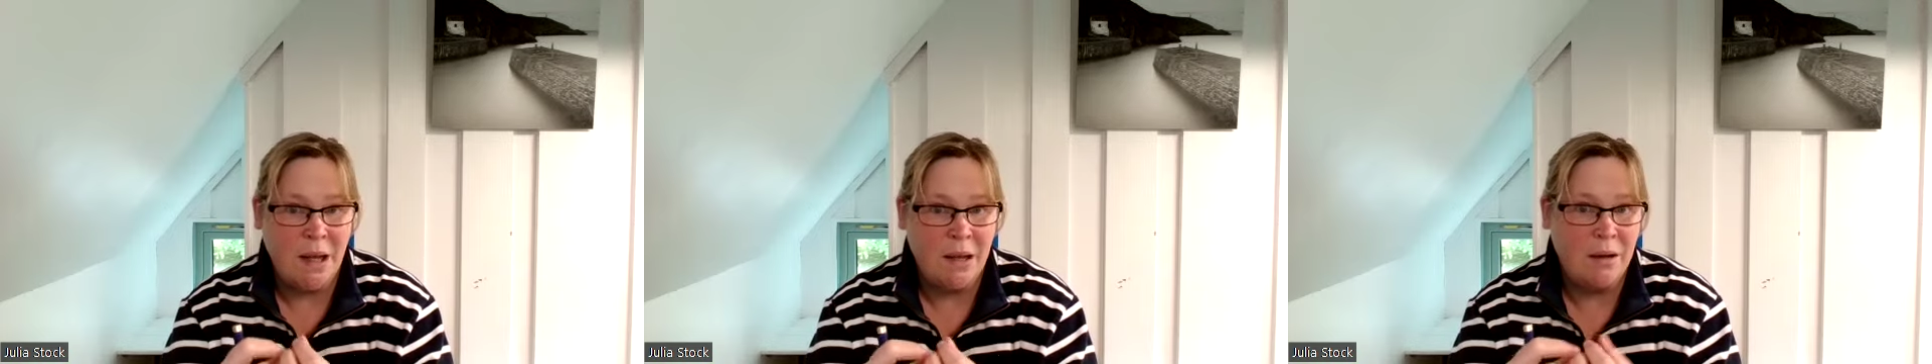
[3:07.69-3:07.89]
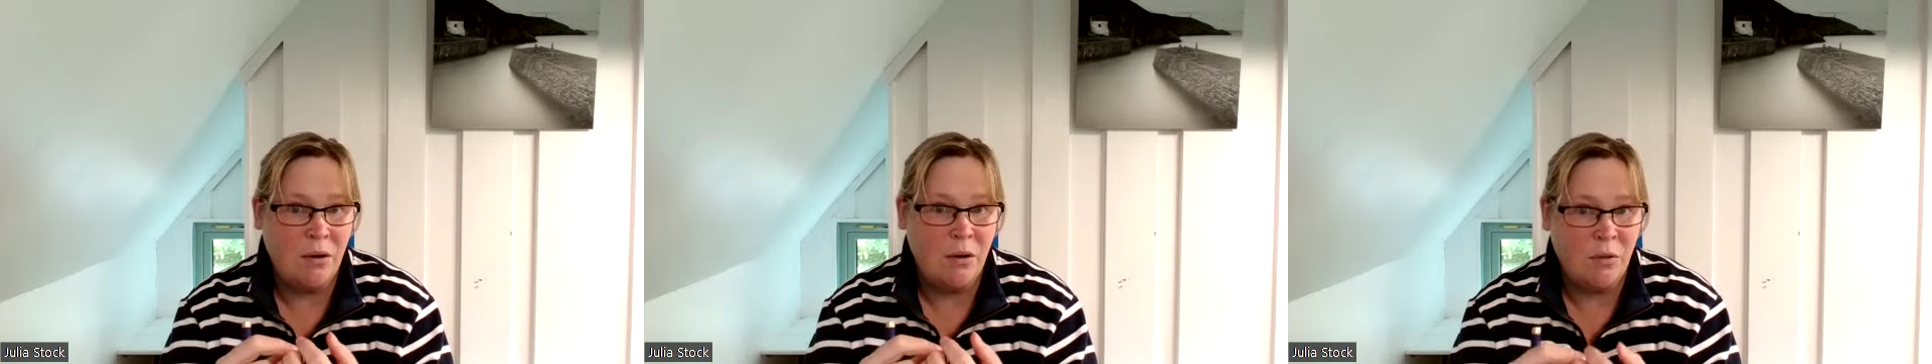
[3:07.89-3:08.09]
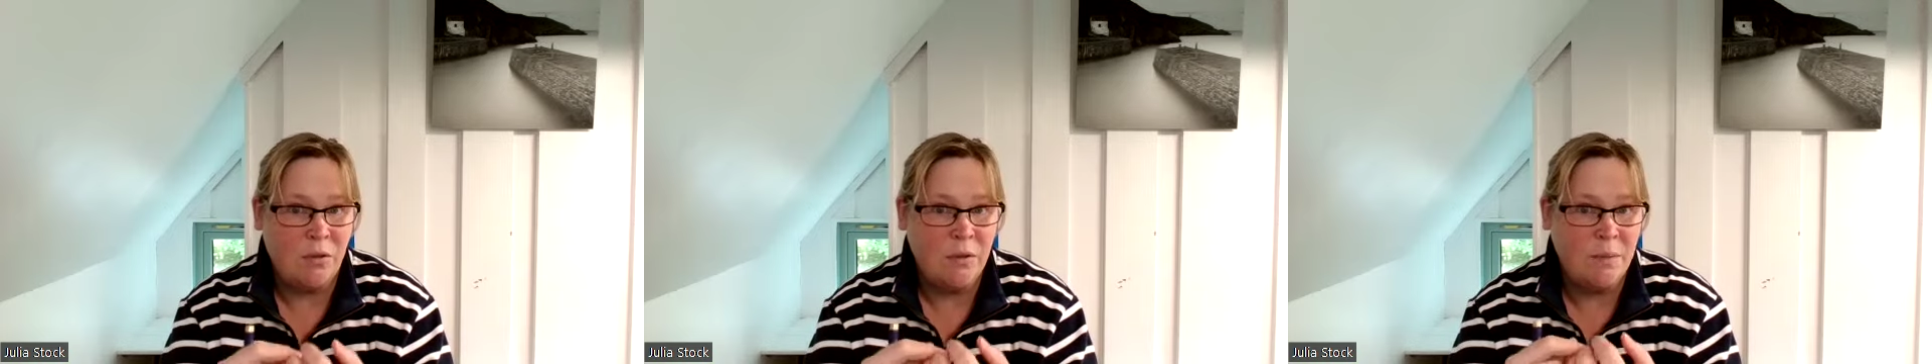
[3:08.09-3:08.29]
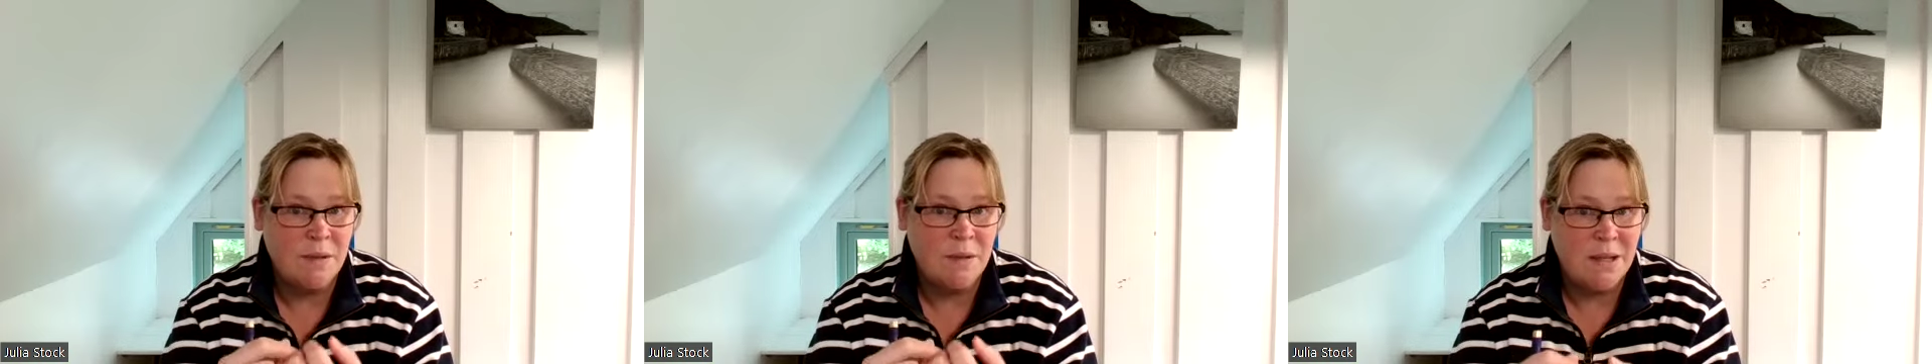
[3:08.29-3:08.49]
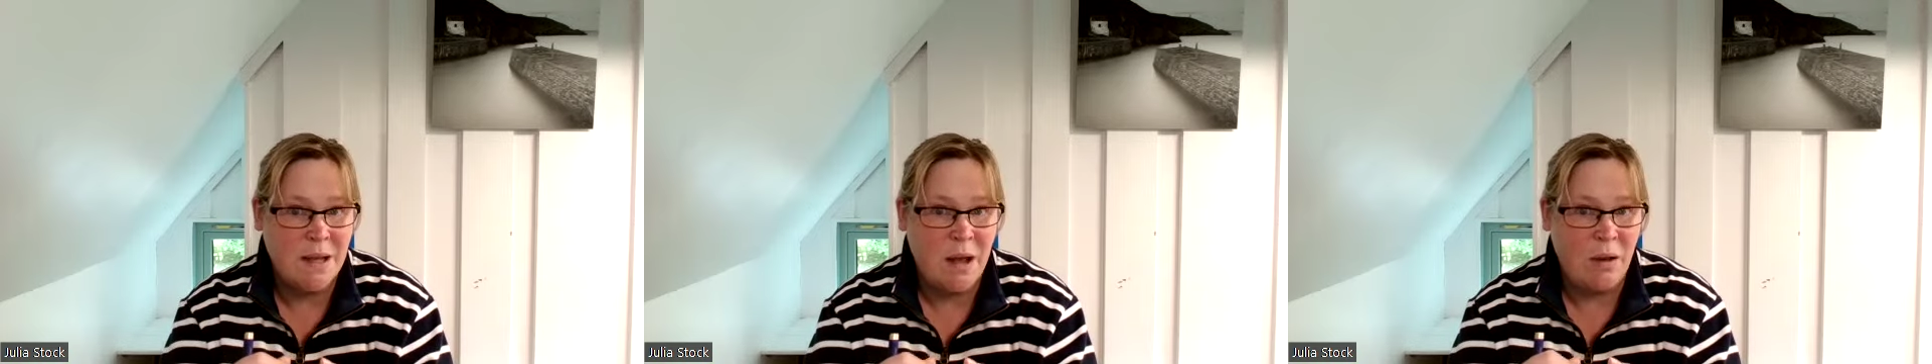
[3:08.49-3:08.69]
in and of
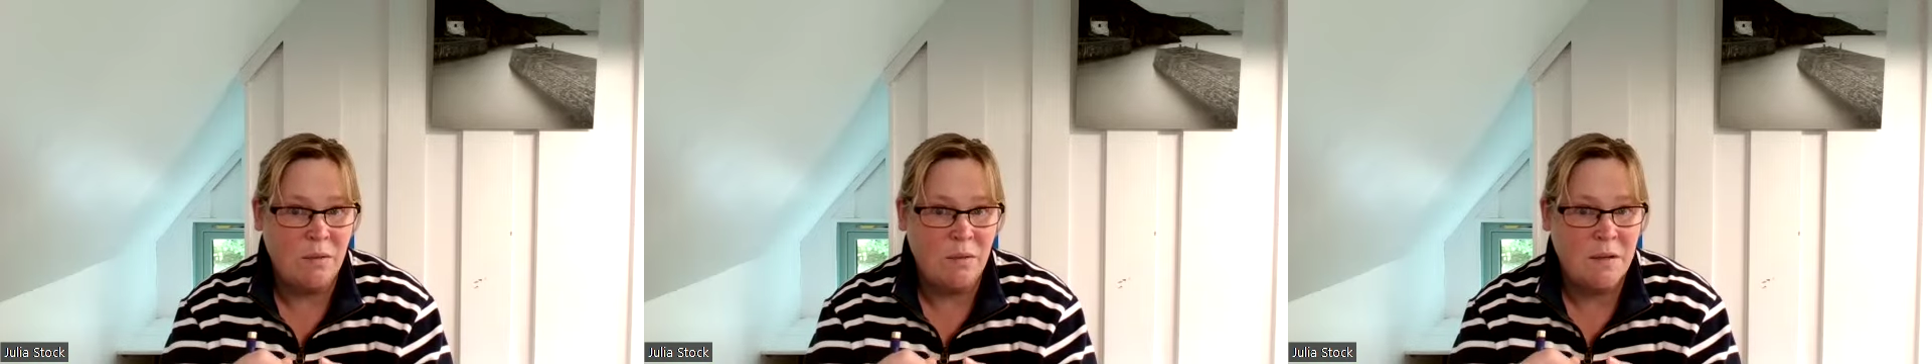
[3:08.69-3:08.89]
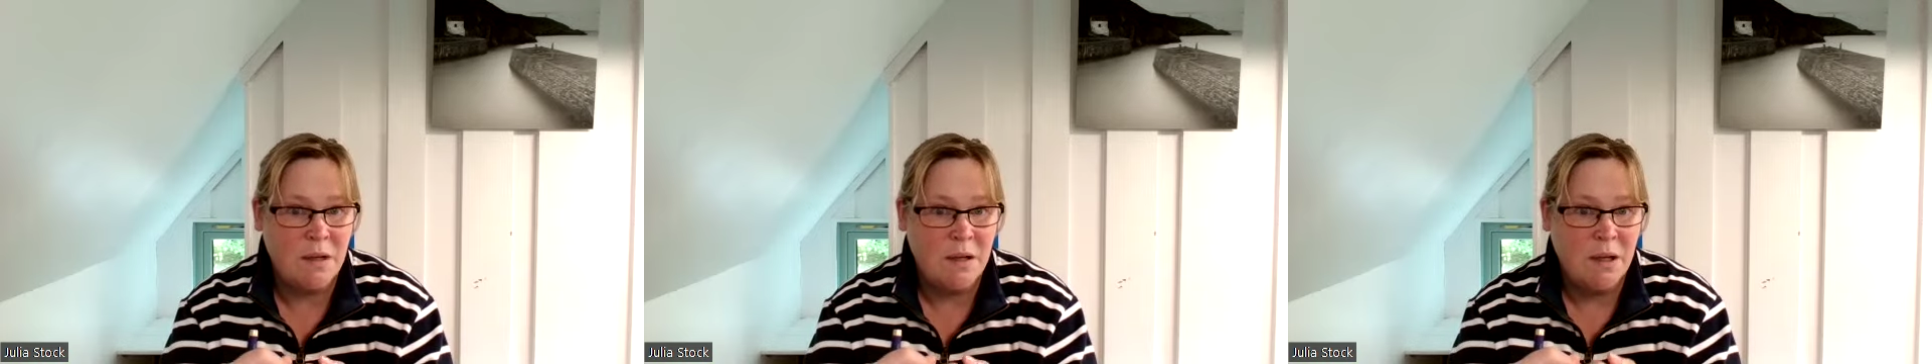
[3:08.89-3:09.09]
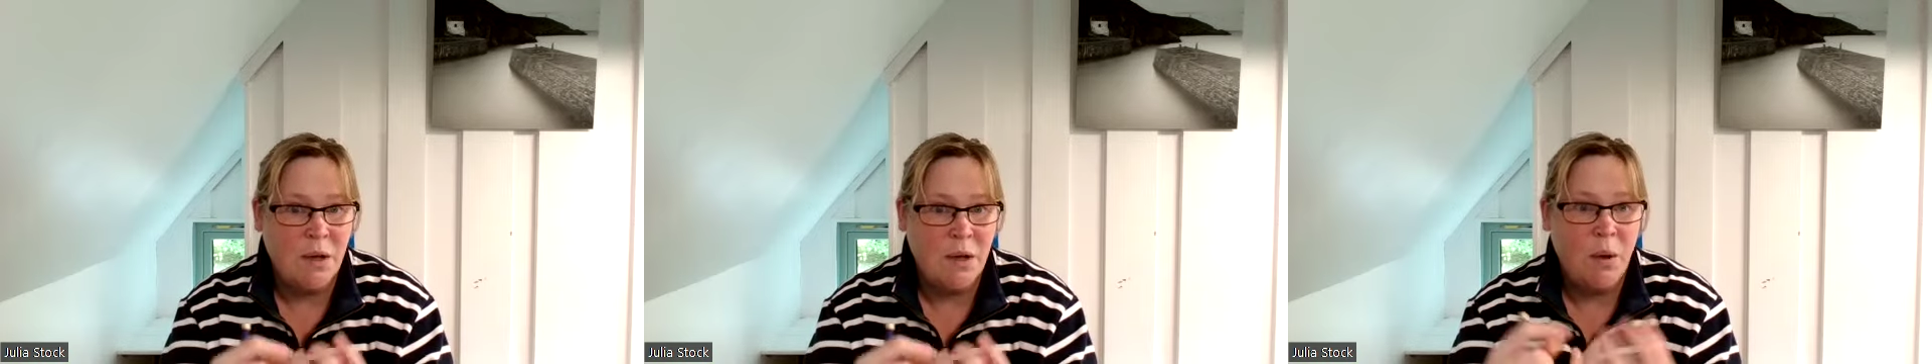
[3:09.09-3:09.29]
themselves.